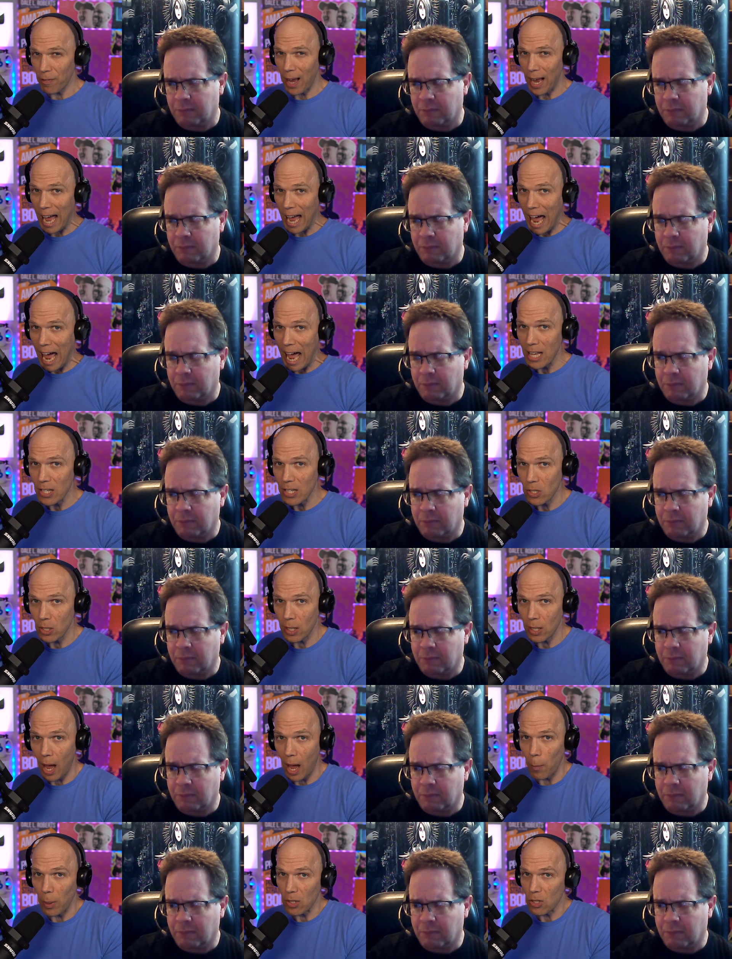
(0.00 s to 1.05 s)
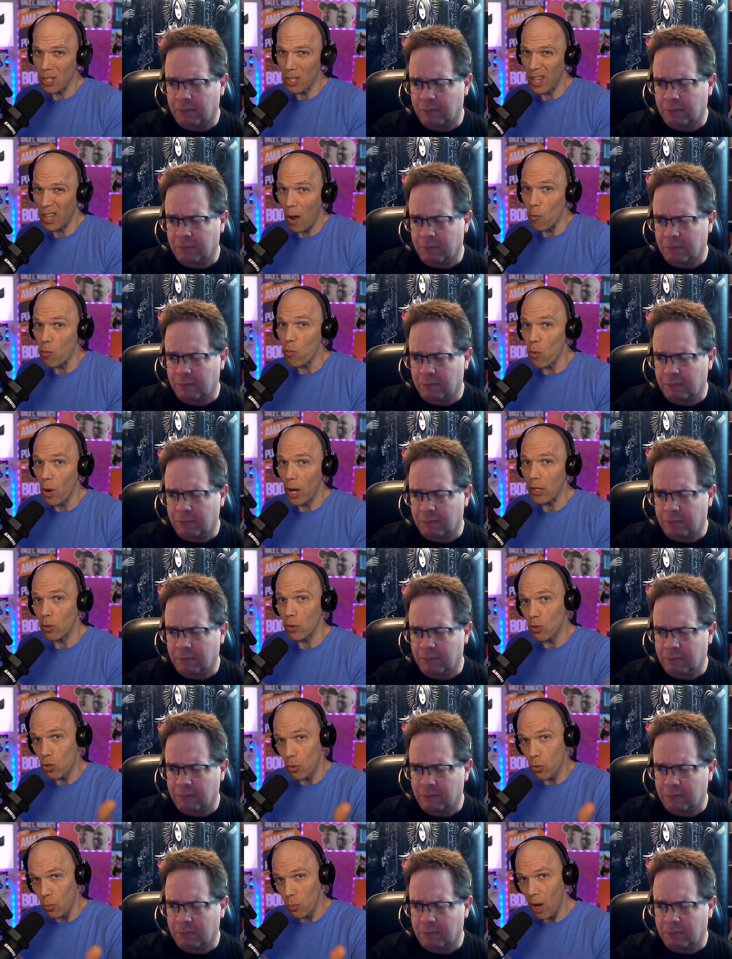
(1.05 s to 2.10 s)
Speaker 1: I ask how much did that run you
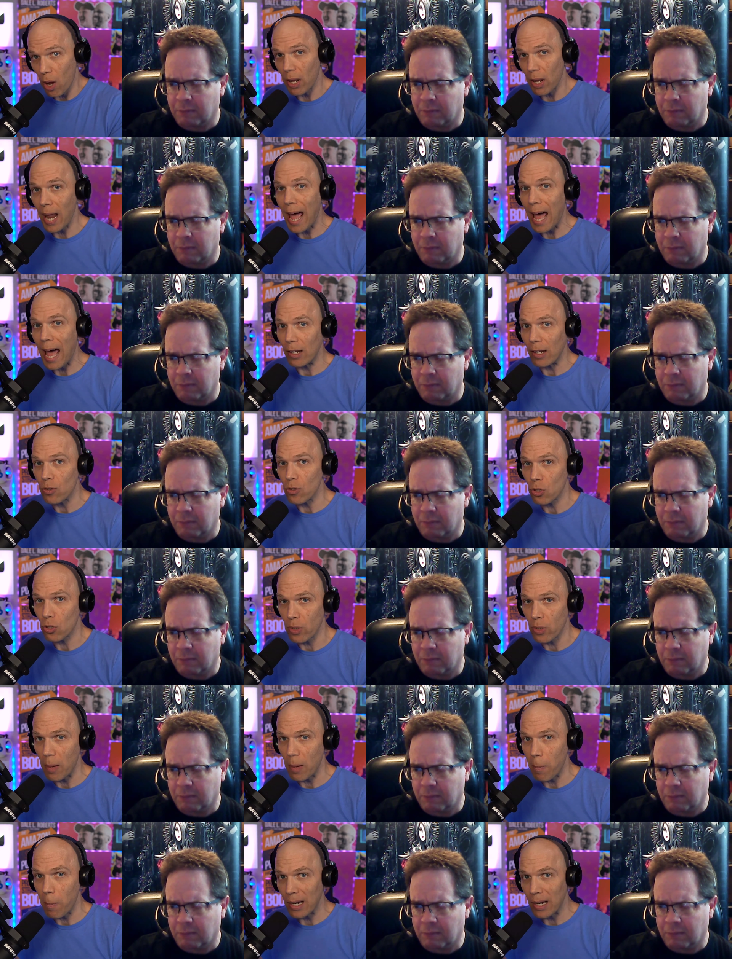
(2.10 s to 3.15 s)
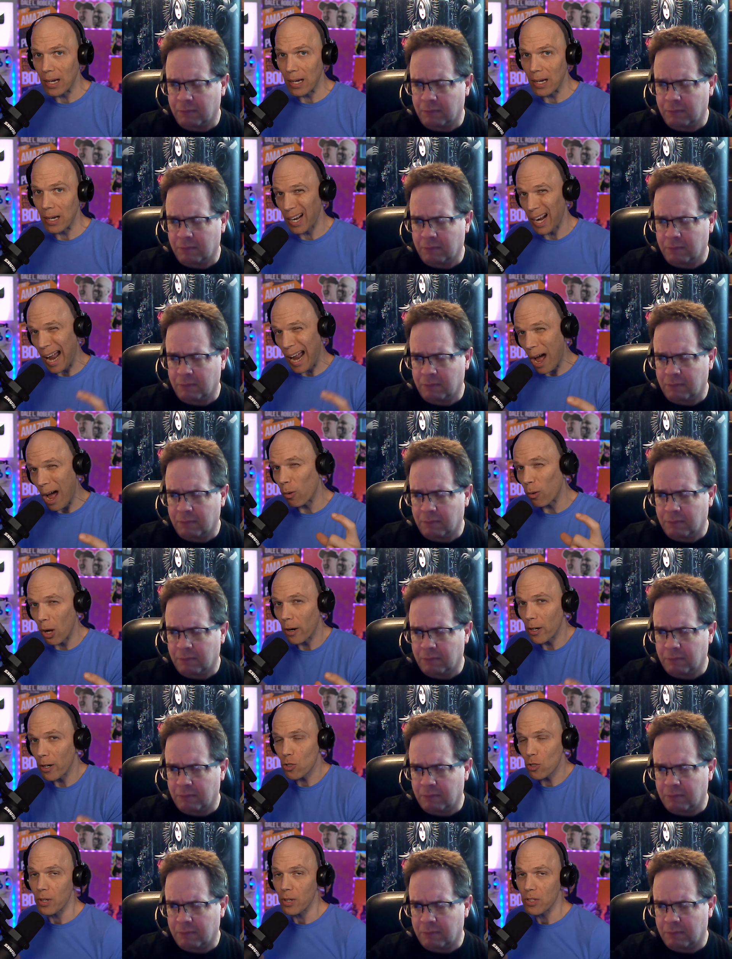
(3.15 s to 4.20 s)
to run an ad in Scream magazine and how
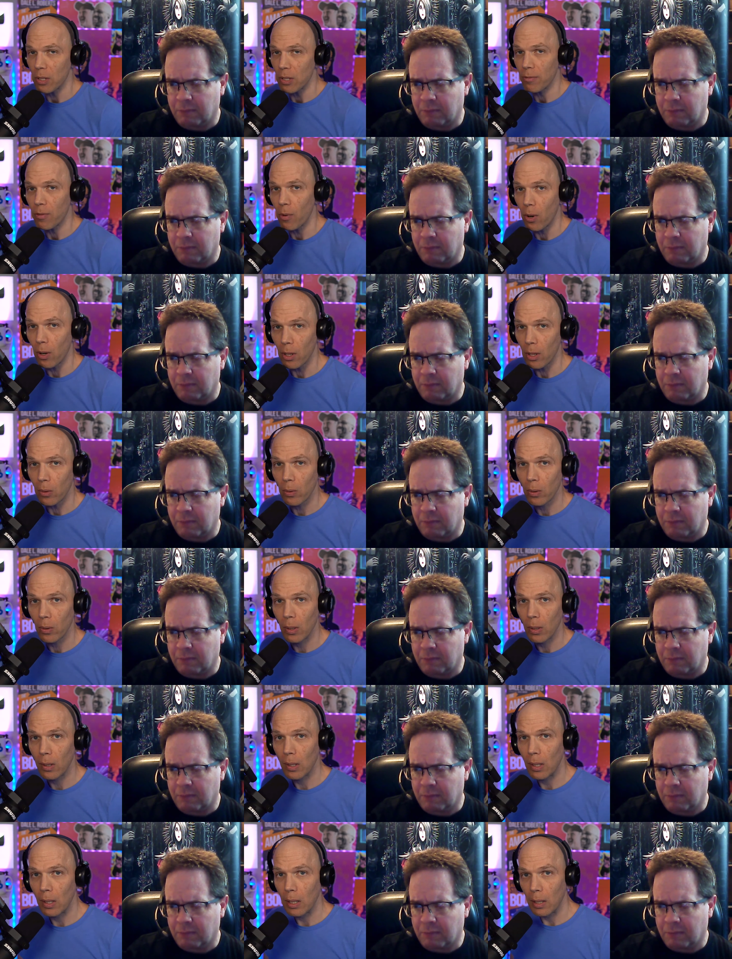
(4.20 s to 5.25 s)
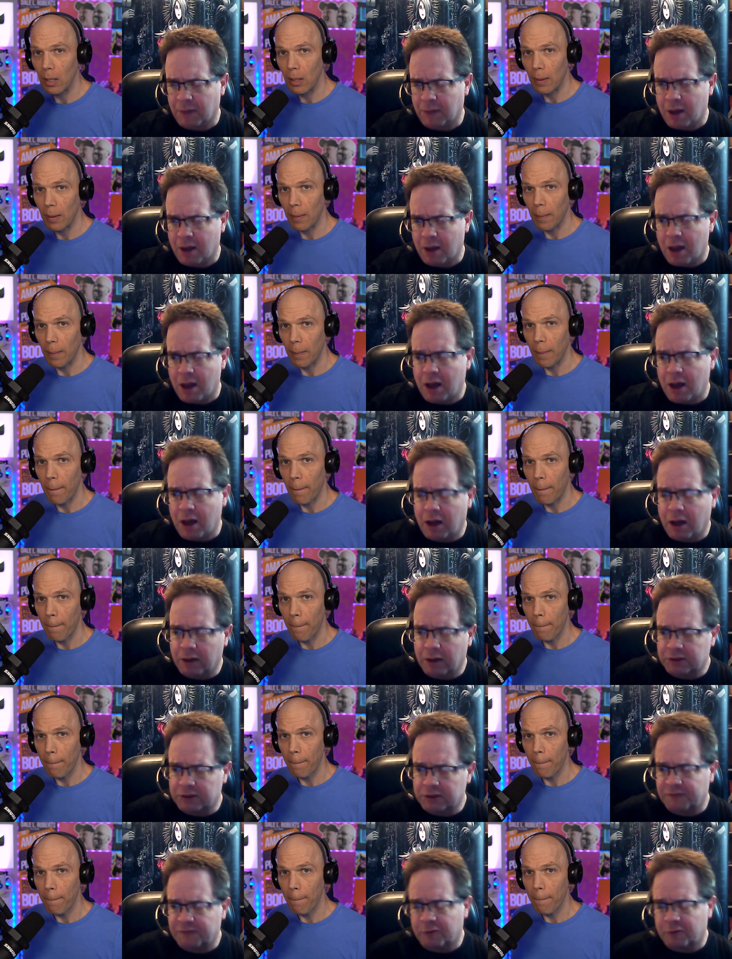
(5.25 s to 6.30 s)
large was it for you?
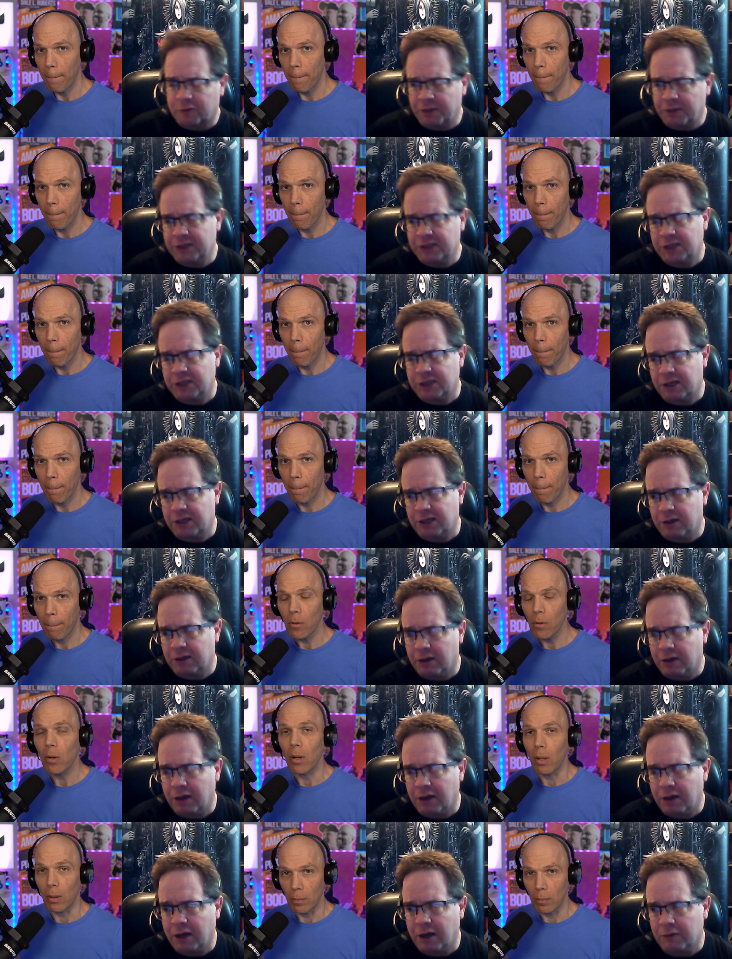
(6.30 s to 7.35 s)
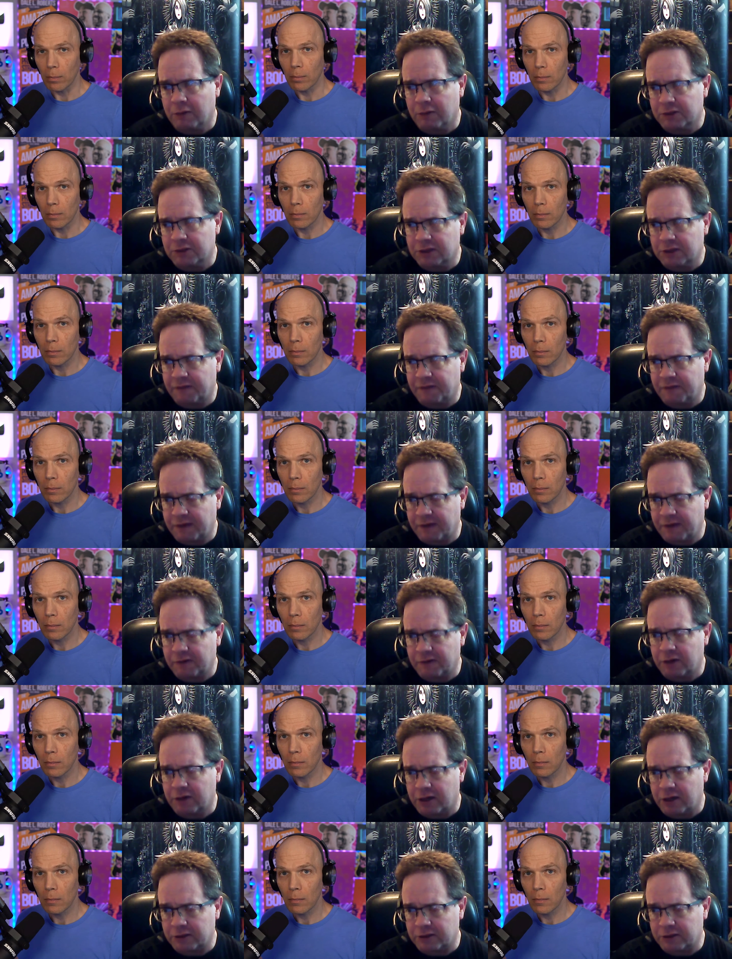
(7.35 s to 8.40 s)
Speaker 2: Uh, it was a full page ad
Speaker 1: and it was uh,
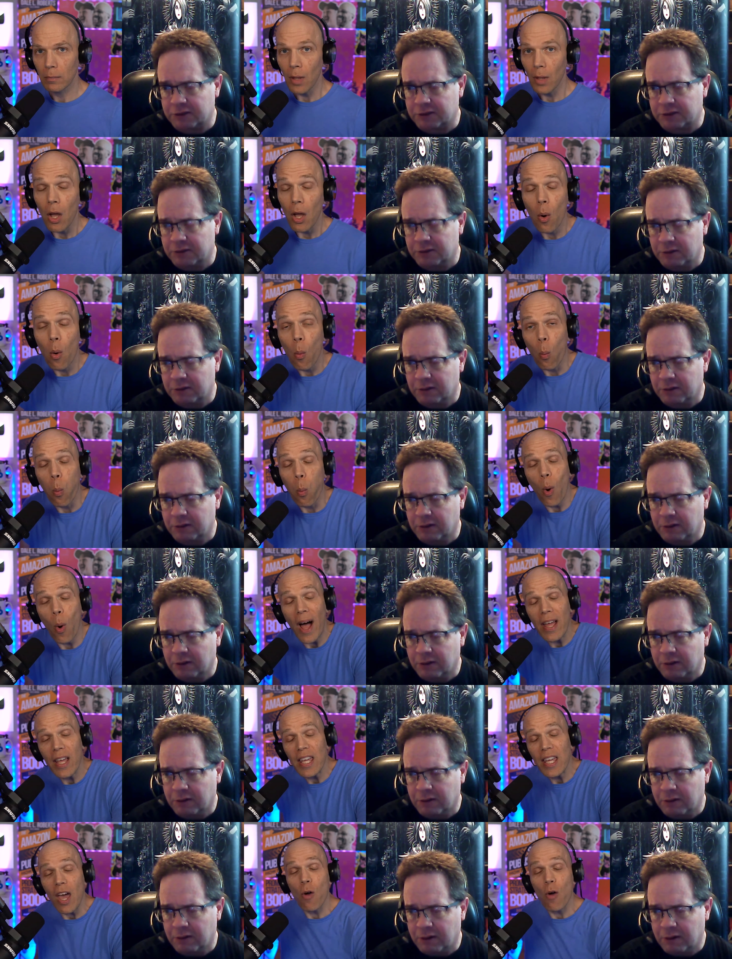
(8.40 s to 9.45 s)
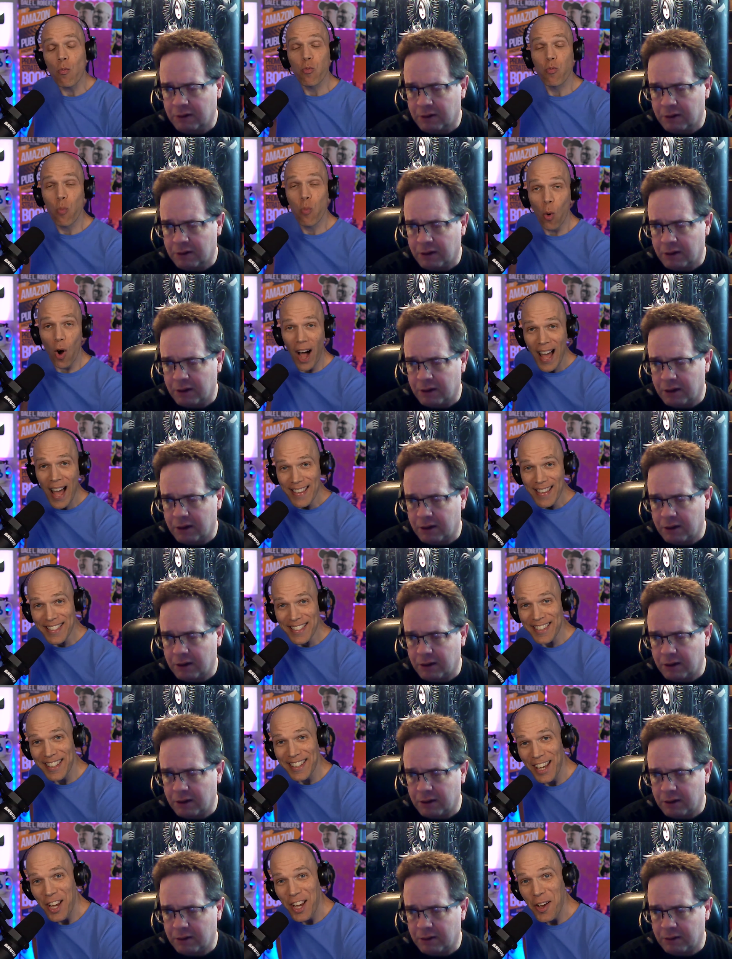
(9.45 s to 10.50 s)
$500. What?
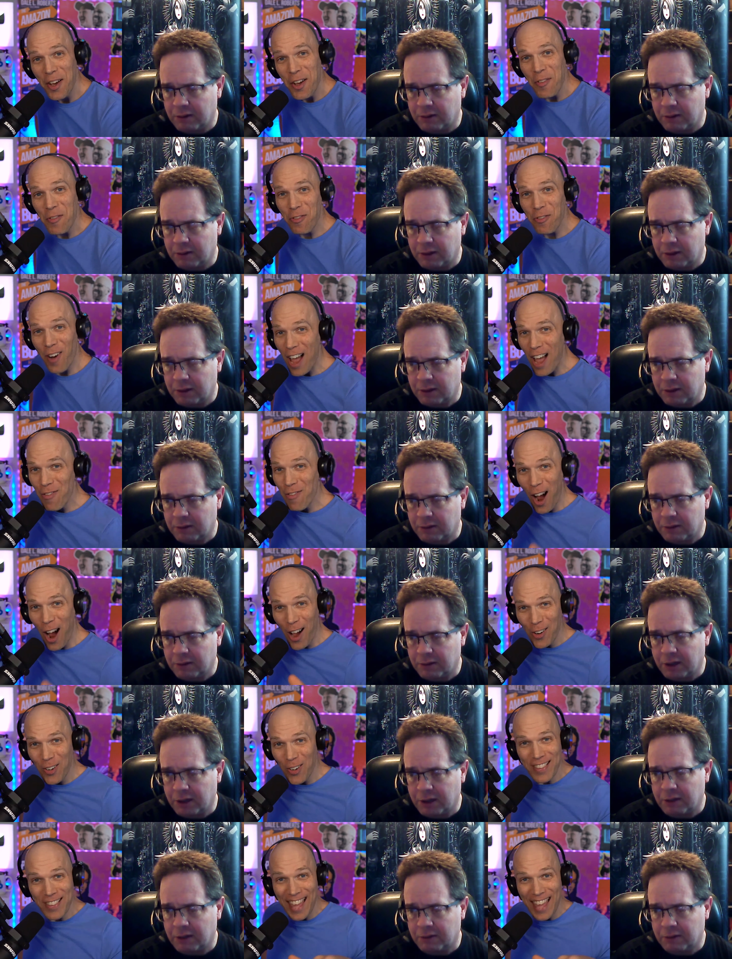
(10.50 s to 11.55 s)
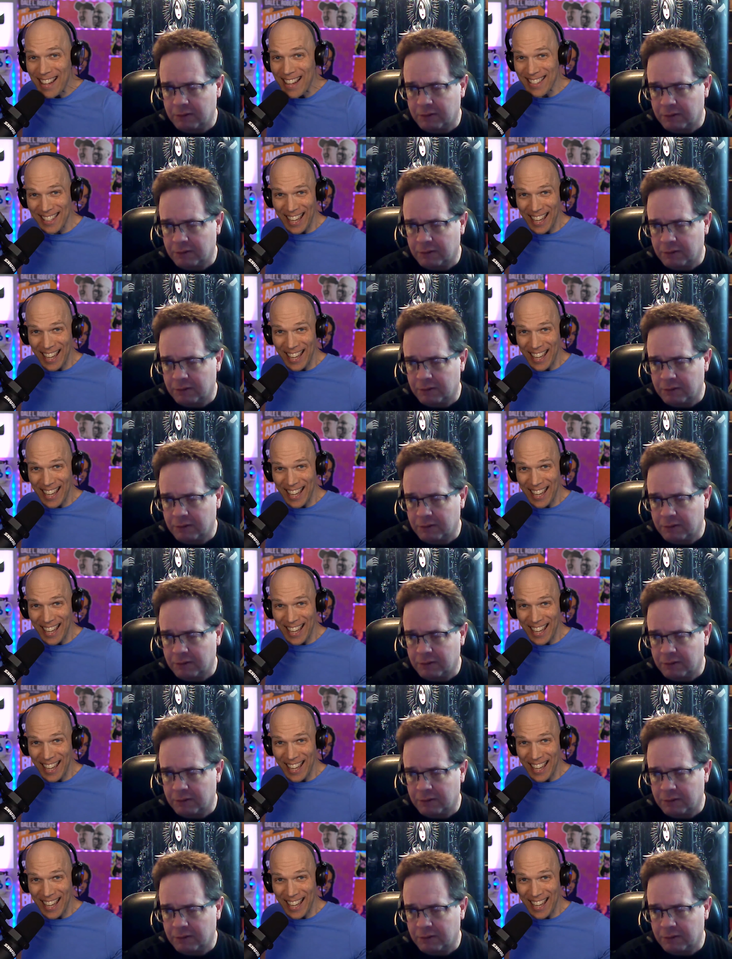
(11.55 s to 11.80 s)
What? 500? Yeah. That's